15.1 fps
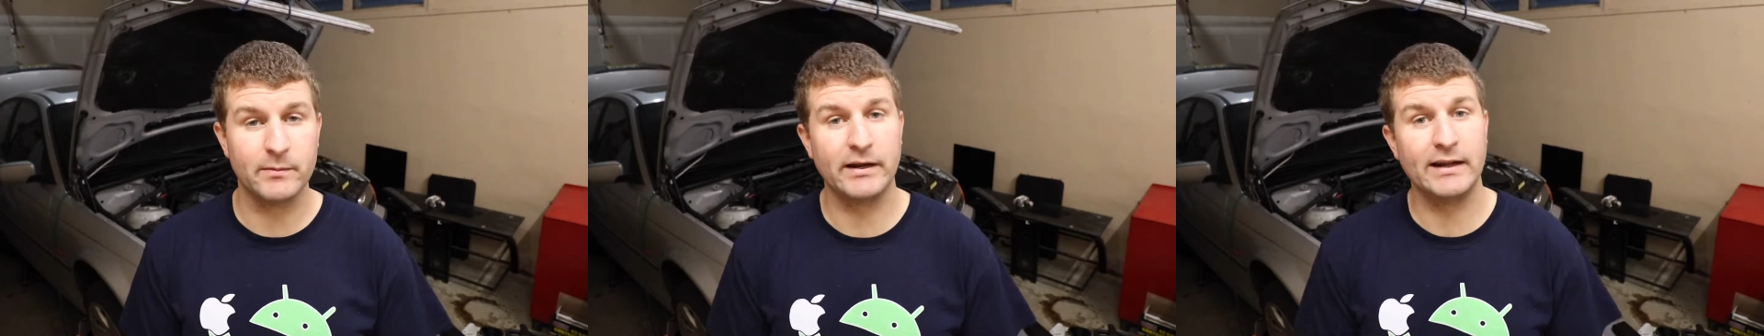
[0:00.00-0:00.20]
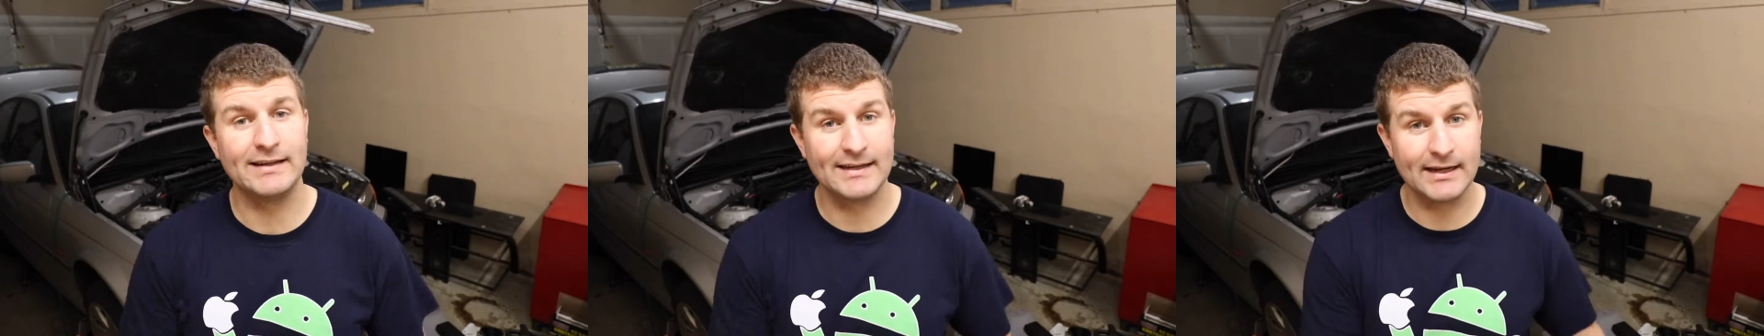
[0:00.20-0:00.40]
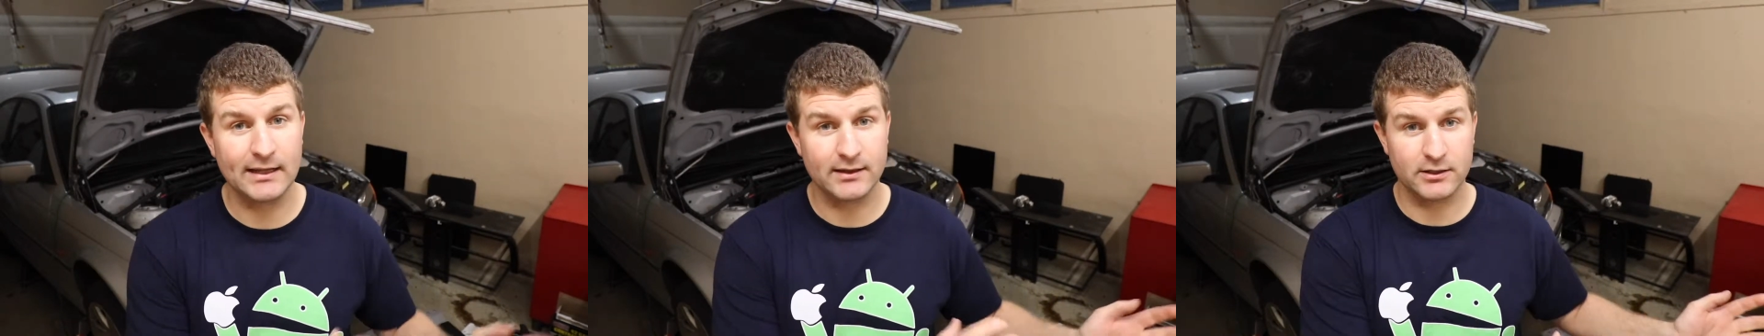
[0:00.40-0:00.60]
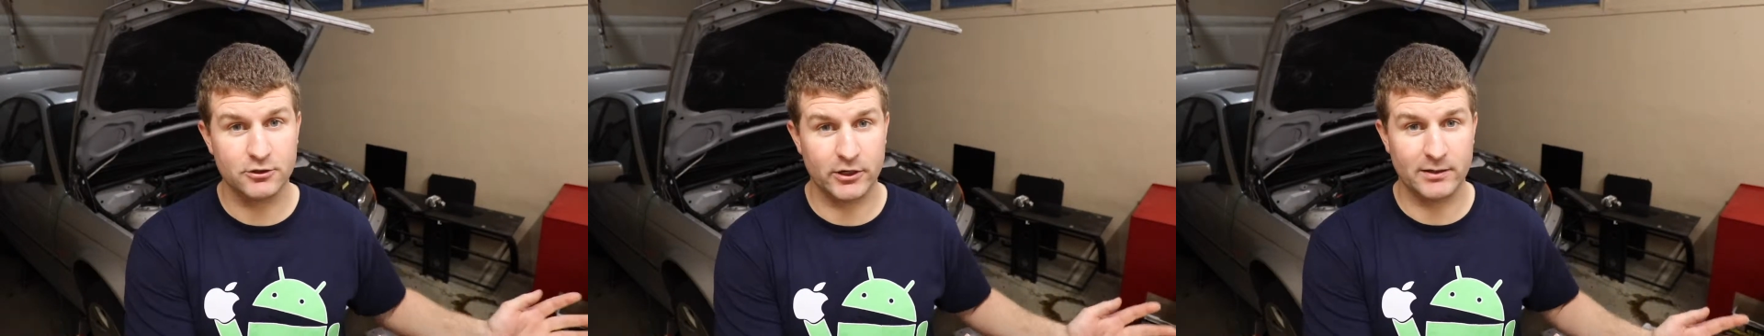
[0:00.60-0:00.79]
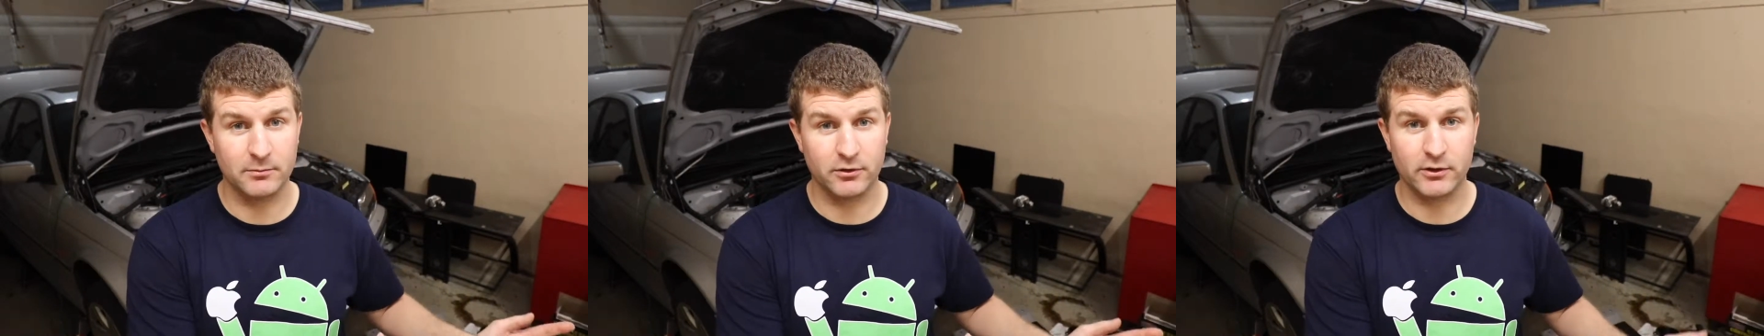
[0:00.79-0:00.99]
but I did get the
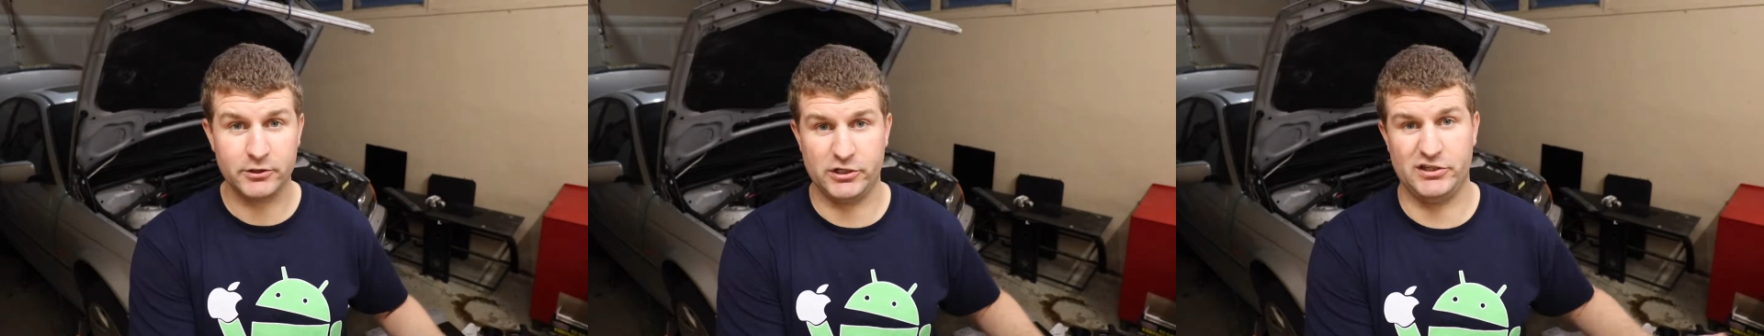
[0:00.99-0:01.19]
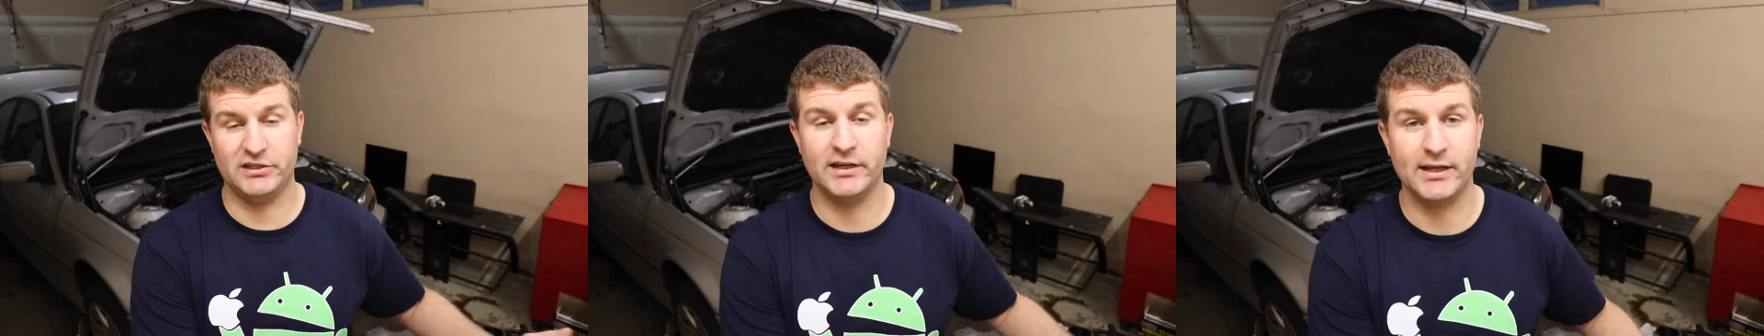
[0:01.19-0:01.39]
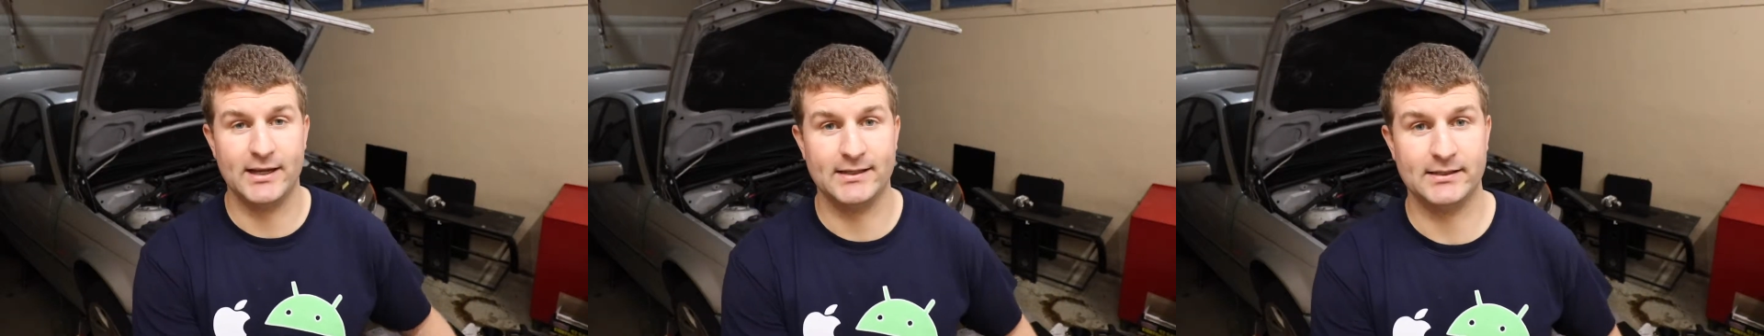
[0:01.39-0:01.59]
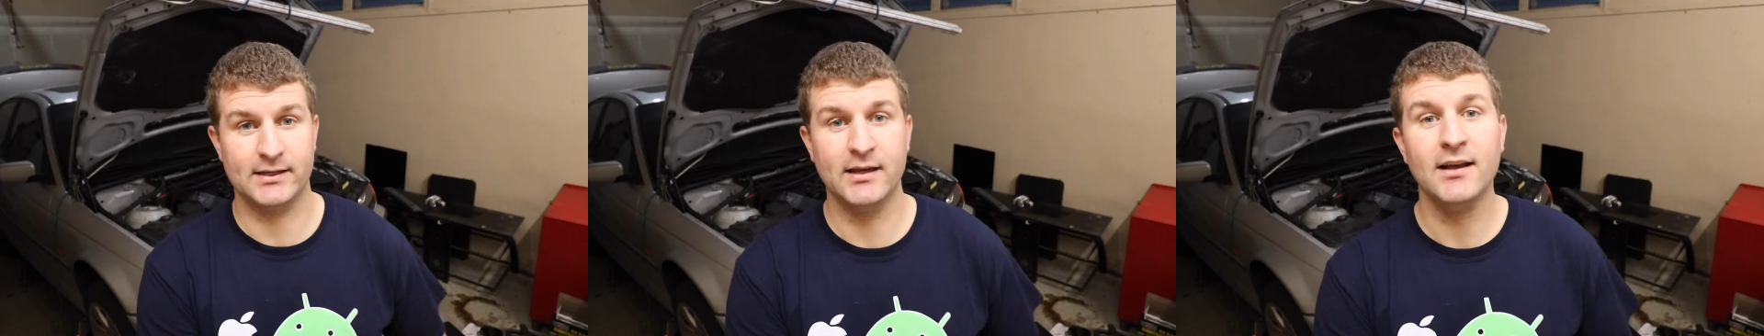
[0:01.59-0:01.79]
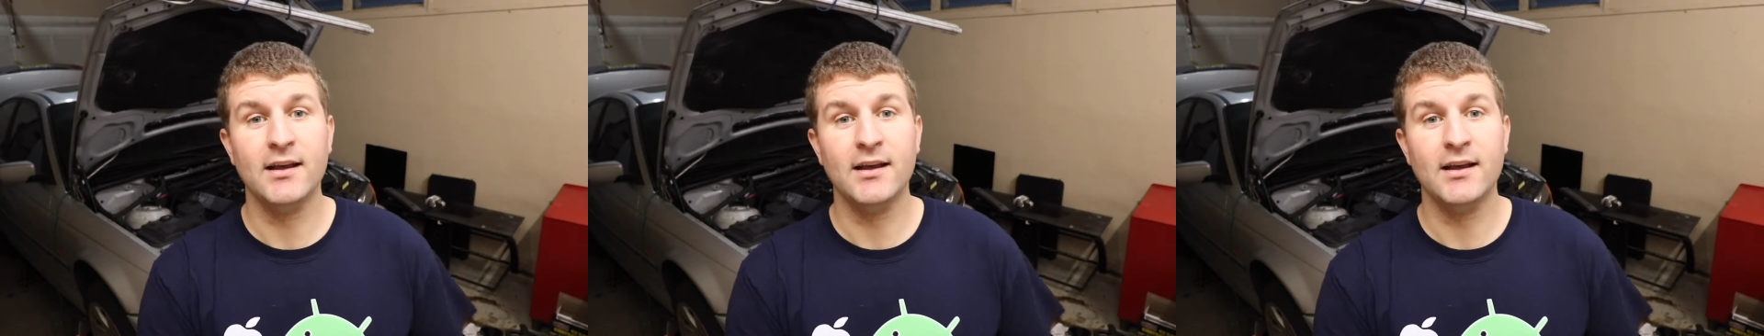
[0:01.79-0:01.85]
drain plug just in case.